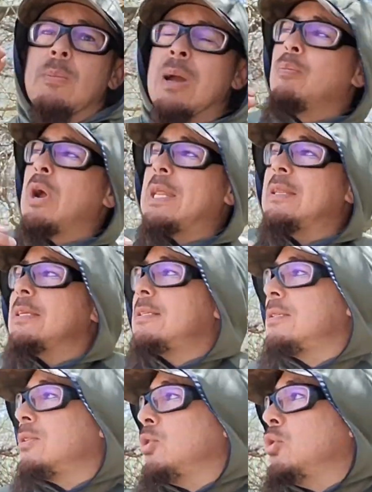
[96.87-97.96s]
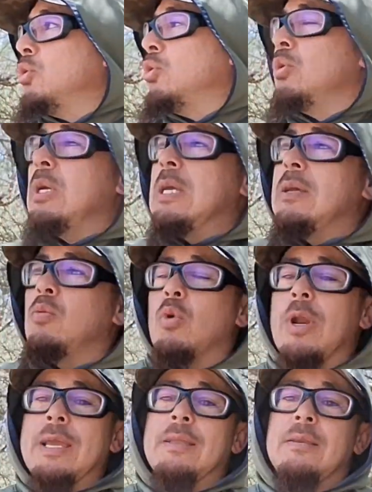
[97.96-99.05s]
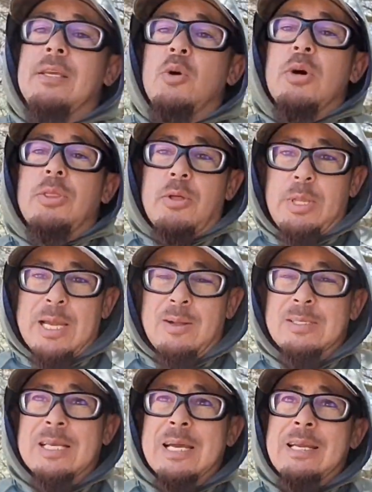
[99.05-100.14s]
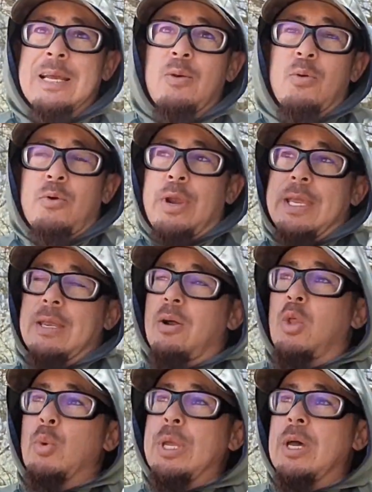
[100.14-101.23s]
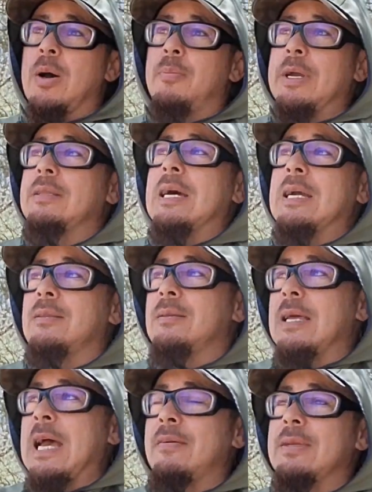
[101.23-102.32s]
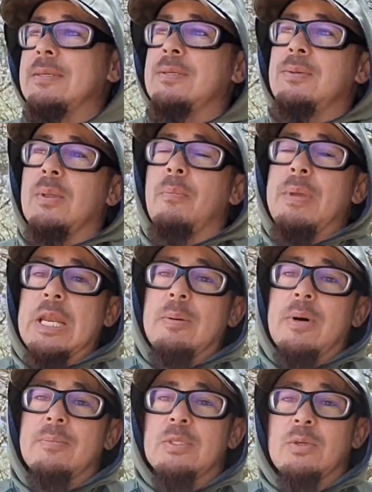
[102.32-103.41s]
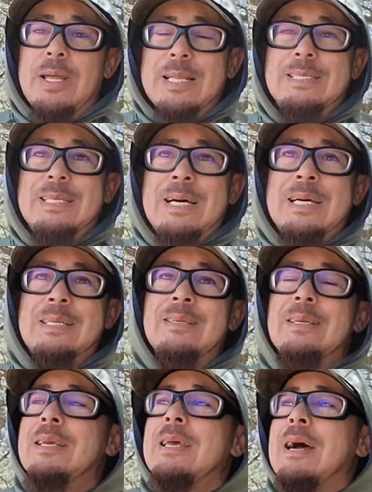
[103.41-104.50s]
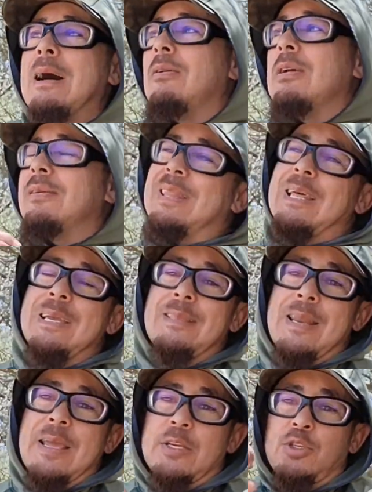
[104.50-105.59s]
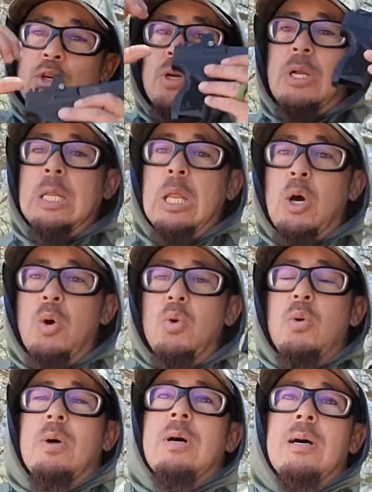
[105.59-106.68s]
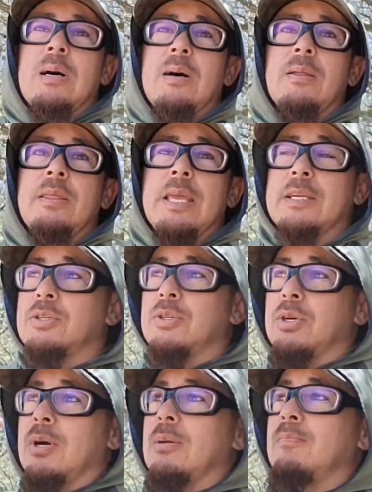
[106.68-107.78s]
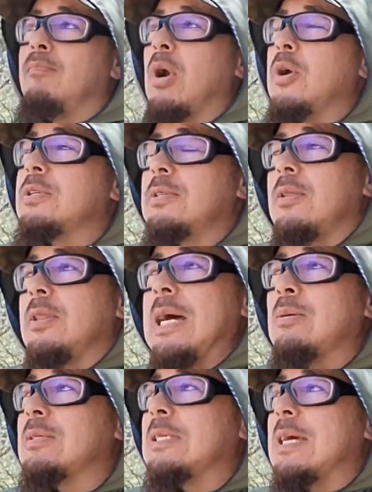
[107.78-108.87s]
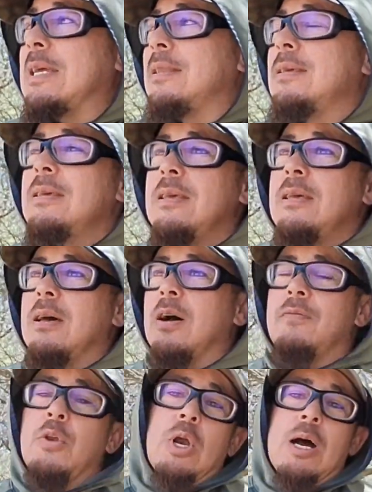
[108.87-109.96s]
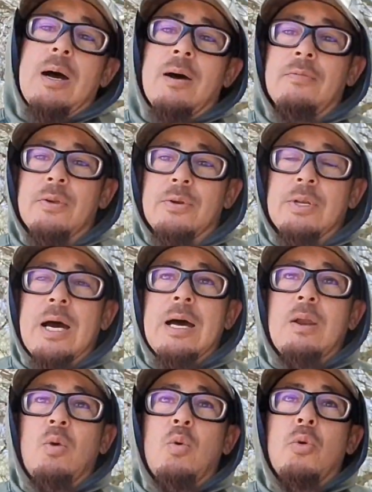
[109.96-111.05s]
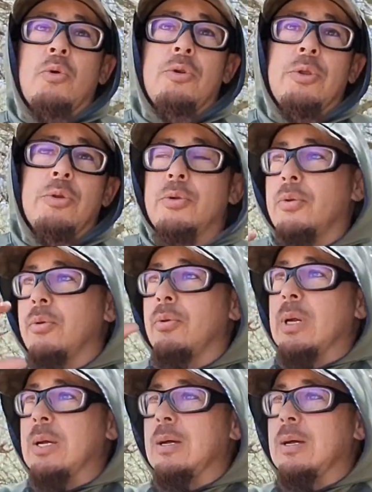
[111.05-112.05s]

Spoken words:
my brightness to what I can deal with on the outside. I don't crank it all the way up. I have it to the minimum so that it's not, I don't even like that extra glow, the extra burst on the outside of your dot, or your